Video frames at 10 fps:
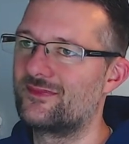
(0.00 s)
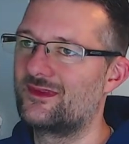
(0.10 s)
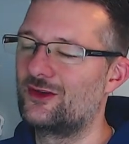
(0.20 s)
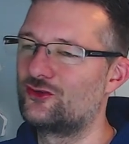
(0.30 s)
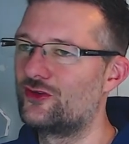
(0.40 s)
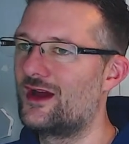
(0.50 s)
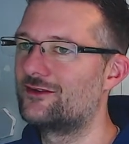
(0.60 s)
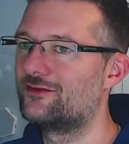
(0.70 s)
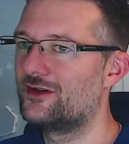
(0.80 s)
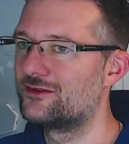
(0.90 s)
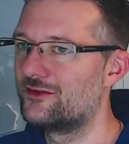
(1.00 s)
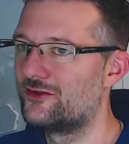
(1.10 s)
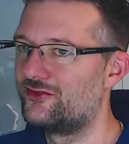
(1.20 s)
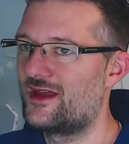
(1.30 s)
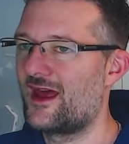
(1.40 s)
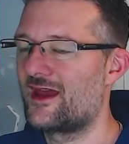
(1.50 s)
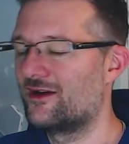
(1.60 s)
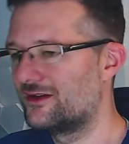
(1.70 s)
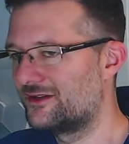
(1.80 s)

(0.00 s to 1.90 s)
should I hang fire and do the Gen AI